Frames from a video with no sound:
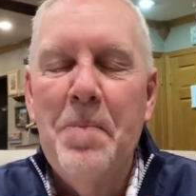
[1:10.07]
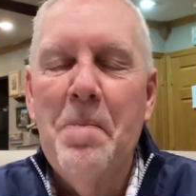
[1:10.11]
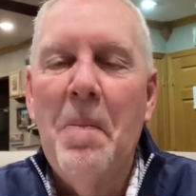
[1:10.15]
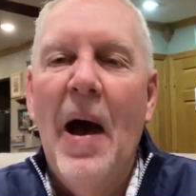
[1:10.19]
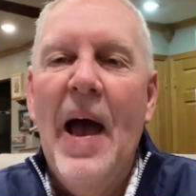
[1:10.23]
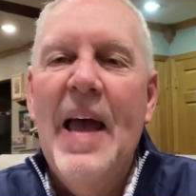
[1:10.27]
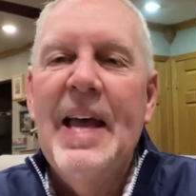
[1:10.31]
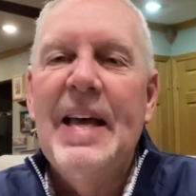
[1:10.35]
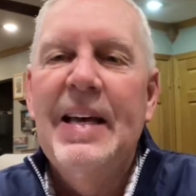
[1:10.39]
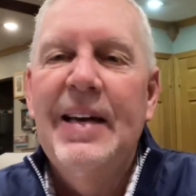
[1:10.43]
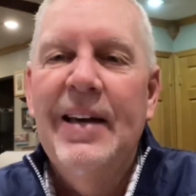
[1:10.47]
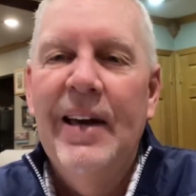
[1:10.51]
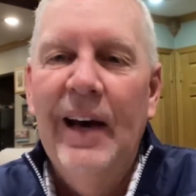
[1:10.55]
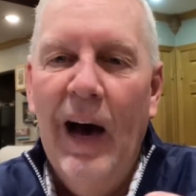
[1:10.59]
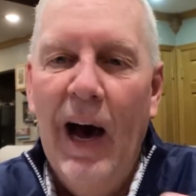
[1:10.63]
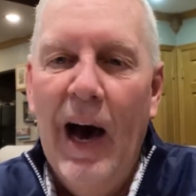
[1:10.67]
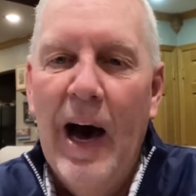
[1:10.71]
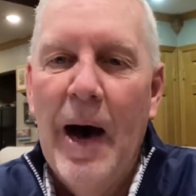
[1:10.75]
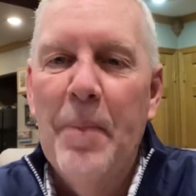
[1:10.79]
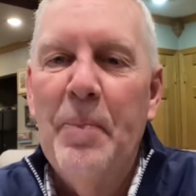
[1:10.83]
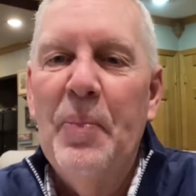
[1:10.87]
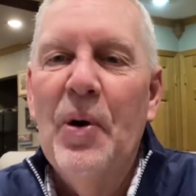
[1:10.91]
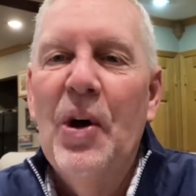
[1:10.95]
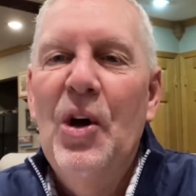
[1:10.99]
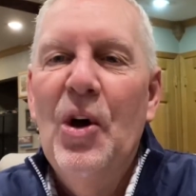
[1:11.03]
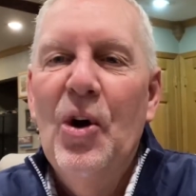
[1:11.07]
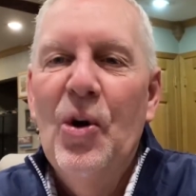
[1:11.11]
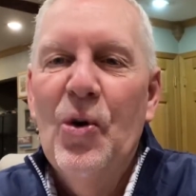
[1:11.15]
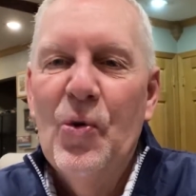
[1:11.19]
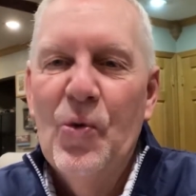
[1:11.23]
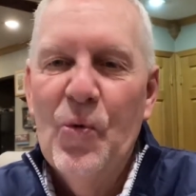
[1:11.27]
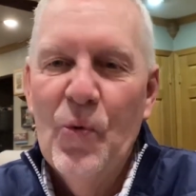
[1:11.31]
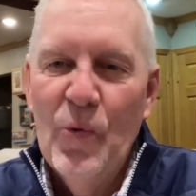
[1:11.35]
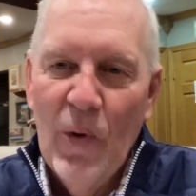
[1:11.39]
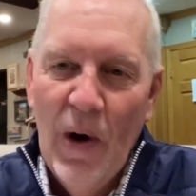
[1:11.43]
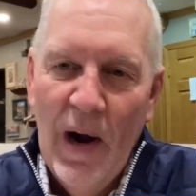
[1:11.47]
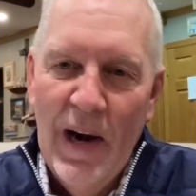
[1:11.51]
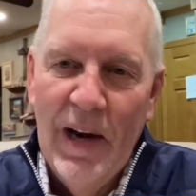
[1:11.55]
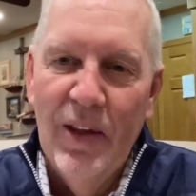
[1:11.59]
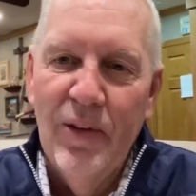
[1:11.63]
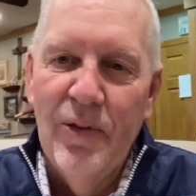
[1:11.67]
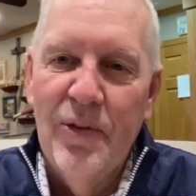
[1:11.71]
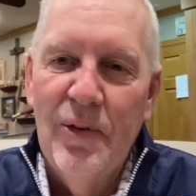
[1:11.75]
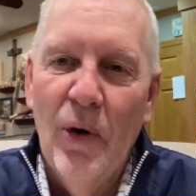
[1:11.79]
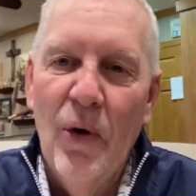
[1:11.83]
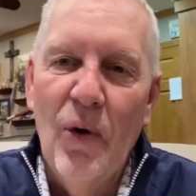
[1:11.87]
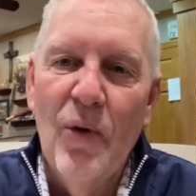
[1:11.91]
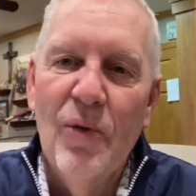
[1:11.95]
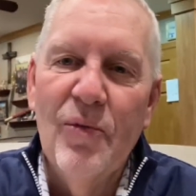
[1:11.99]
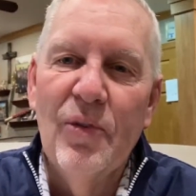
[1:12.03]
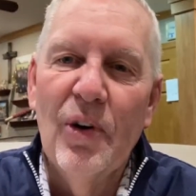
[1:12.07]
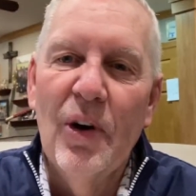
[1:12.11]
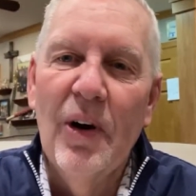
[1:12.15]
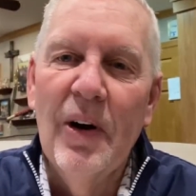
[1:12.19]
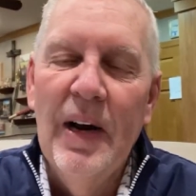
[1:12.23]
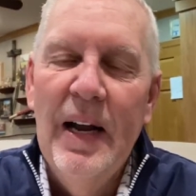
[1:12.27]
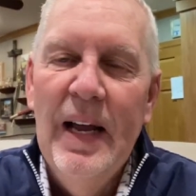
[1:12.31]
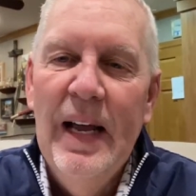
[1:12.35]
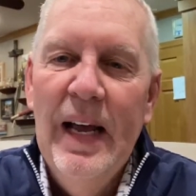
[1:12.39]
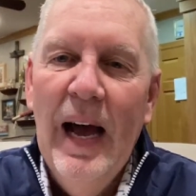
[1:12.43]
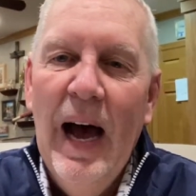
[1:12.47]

my cup runneth over.